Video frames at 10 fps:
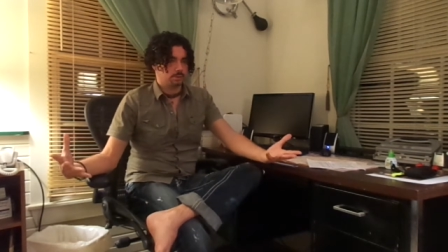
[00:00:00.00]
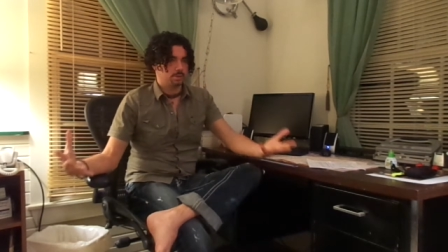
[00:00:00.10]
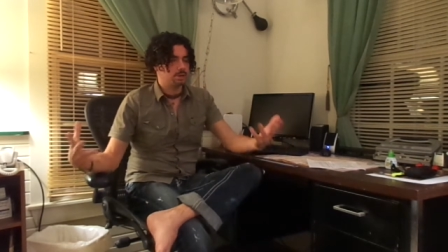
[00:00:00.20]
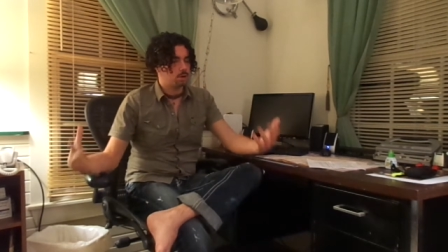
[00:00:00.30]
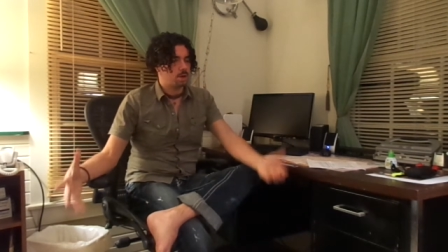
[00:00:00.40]

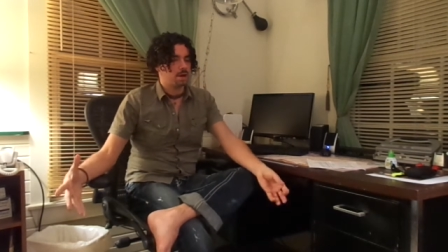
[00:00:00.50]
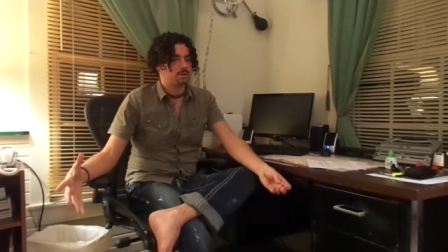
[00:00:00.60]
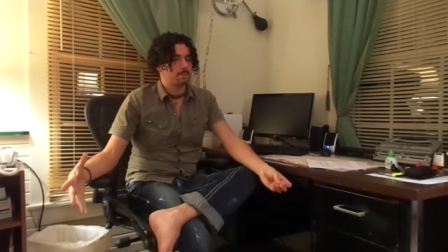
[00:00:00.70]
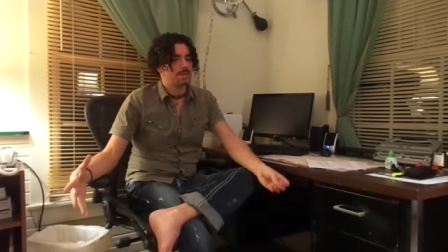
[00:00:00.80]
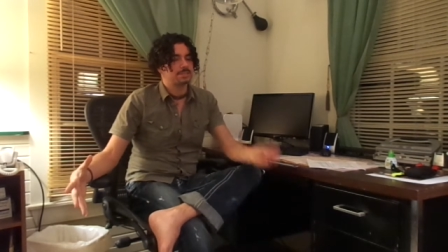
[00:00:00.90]
you know,
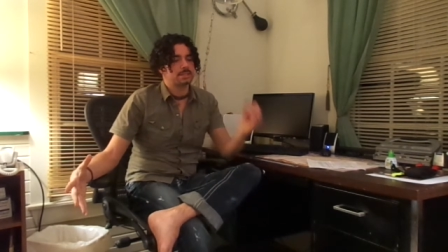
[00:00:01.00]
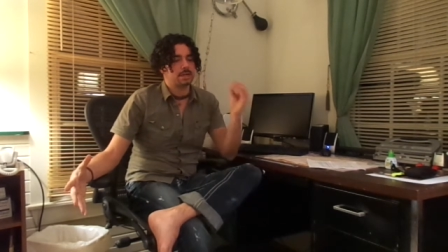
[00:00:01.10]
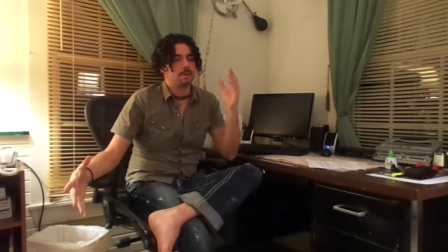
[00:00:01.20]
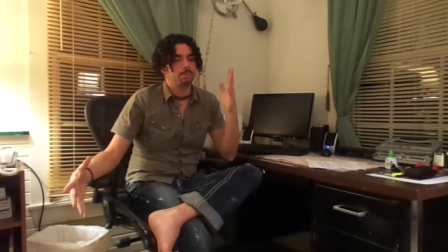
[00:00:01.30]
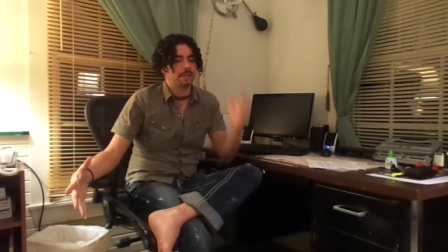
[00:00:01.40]
whatever. But it's a
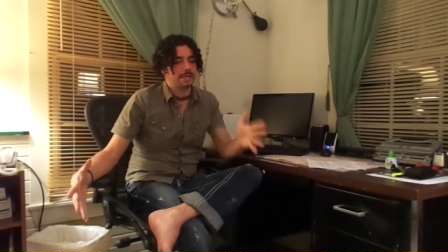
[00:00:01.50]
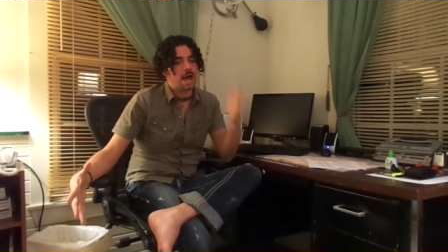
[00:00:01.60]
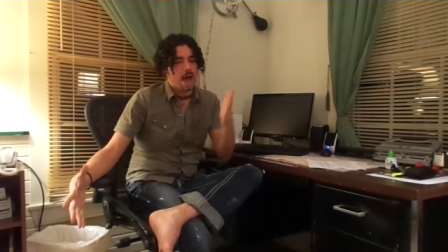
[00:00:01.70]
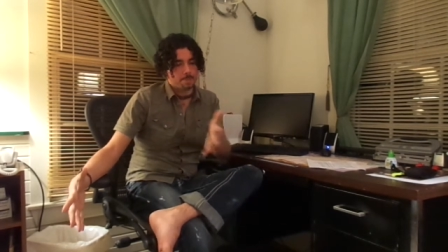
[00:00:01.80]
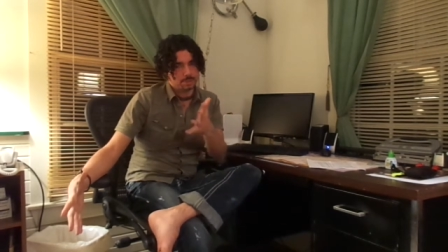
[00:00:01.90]
complete
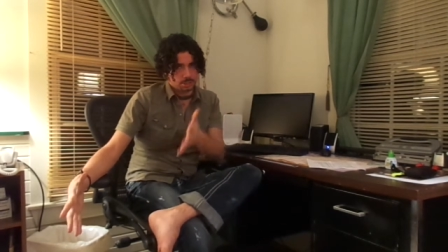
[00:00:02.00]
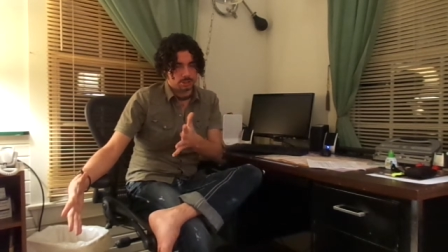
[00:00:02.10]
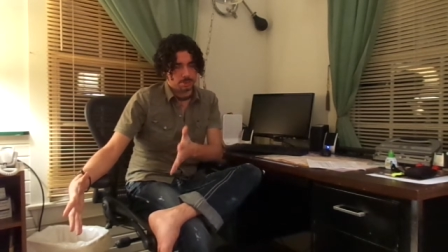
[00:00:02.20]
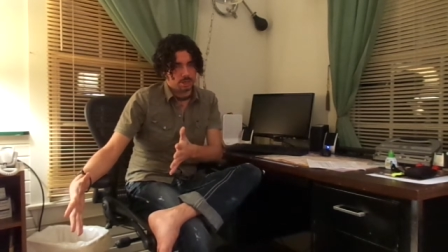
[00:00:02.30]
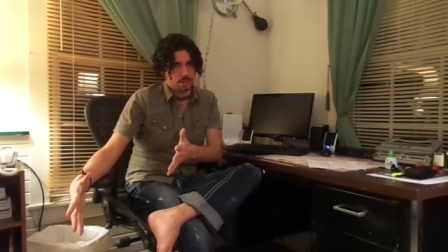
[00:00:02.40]
opposite
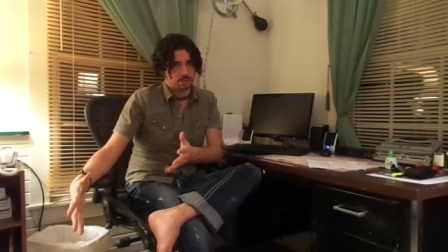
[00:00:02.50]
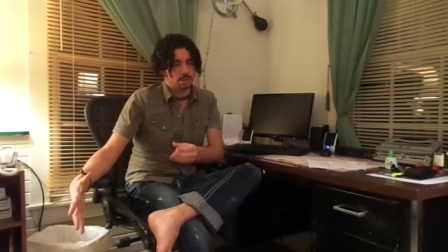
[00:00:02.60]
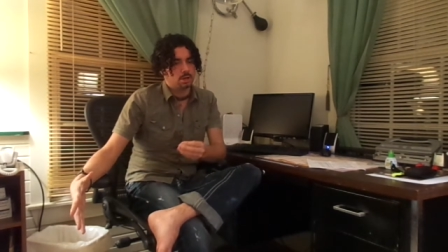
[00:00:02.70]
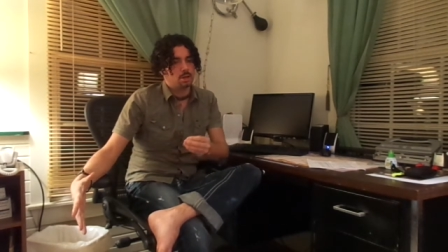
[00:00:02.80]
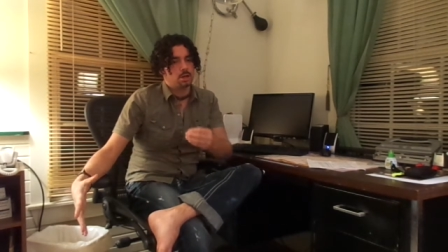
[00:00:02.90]
experience
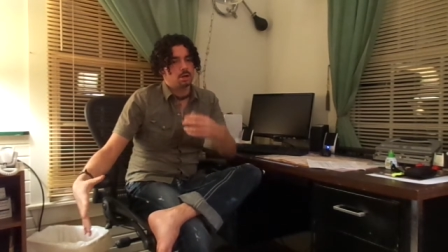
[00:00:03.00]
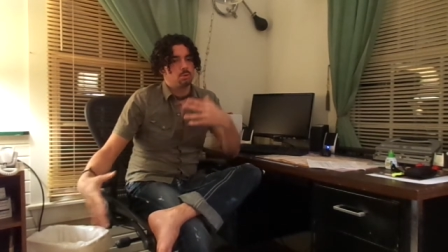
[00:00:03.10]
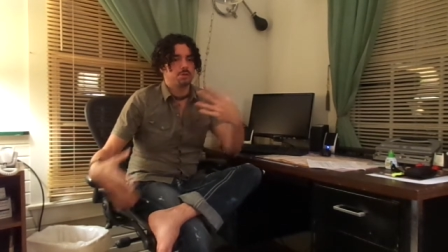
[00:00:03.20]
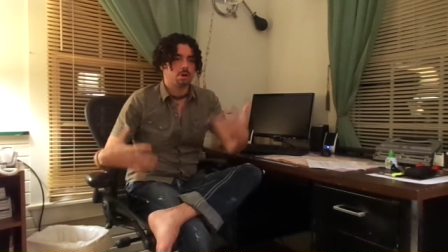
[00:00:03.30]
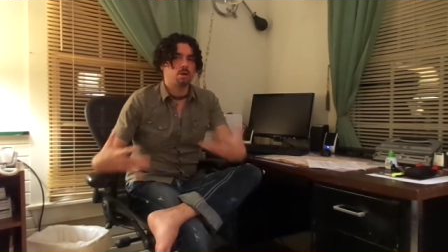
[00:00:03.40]

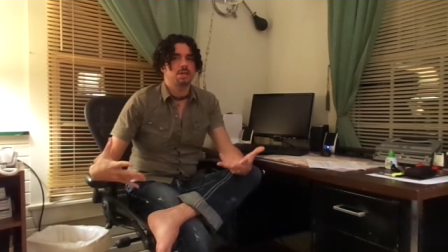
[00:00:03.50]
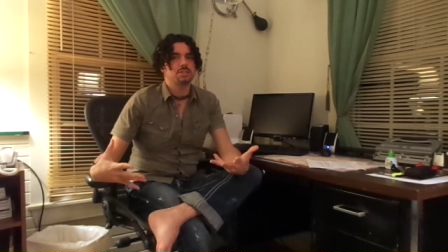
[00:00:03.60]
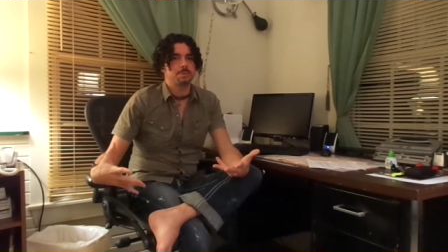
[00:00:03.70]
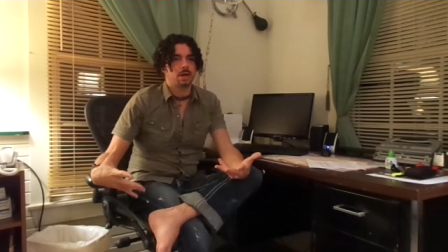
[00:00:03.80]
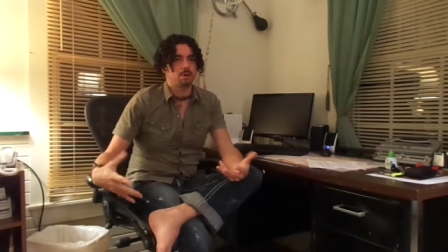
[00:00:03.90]
with the Holy
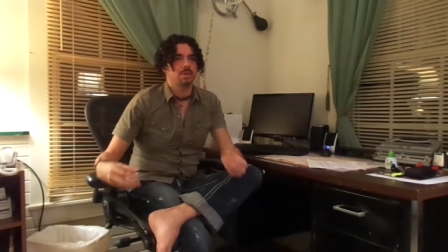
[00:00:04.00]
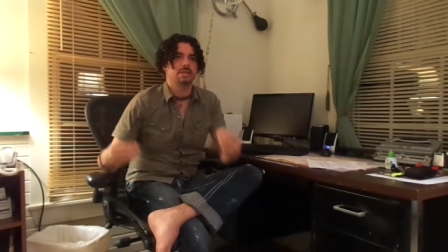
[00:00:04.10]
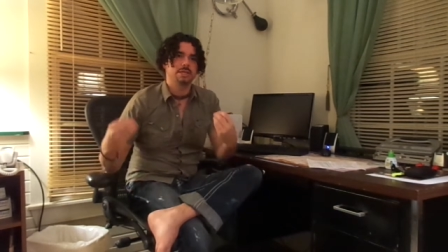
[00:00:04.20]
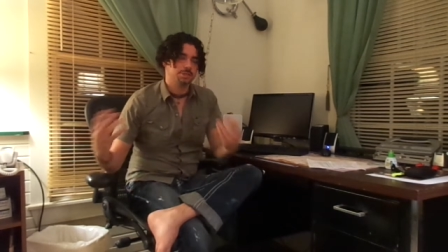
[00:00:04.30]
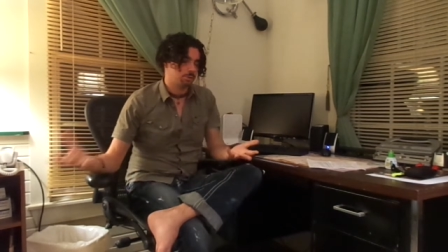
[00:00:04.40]
Spirit
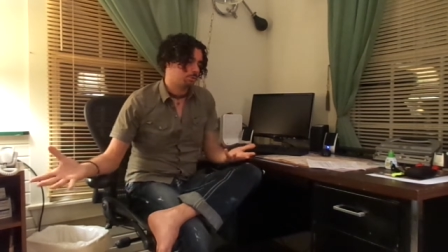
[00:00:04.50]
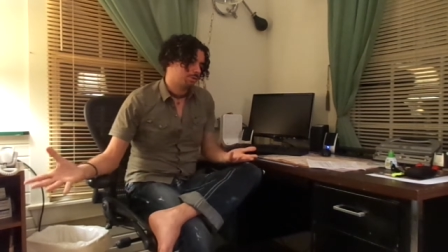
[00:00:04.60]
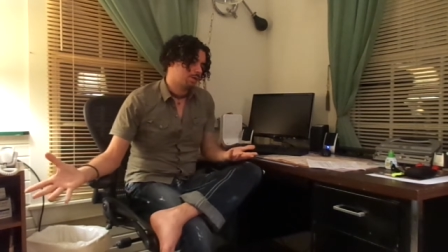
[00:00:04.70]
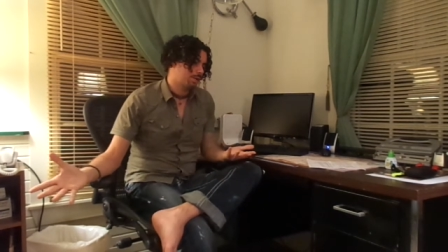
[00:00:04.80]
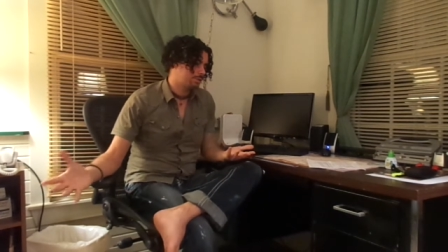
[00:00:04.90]
within Eastern
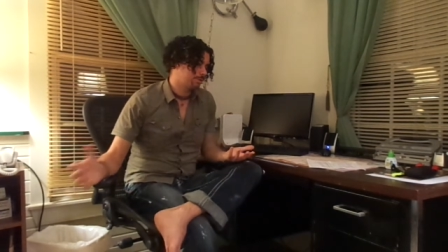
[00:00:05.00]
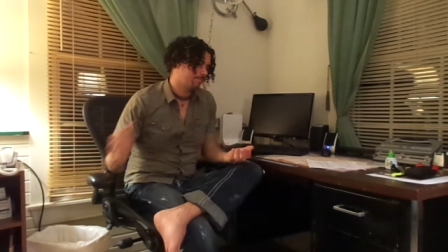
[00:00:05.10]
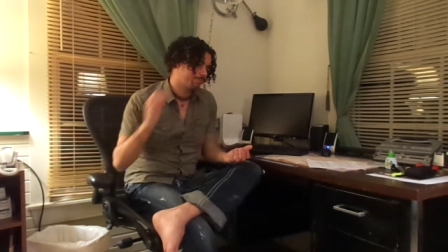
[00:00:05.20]
Orthodoxy.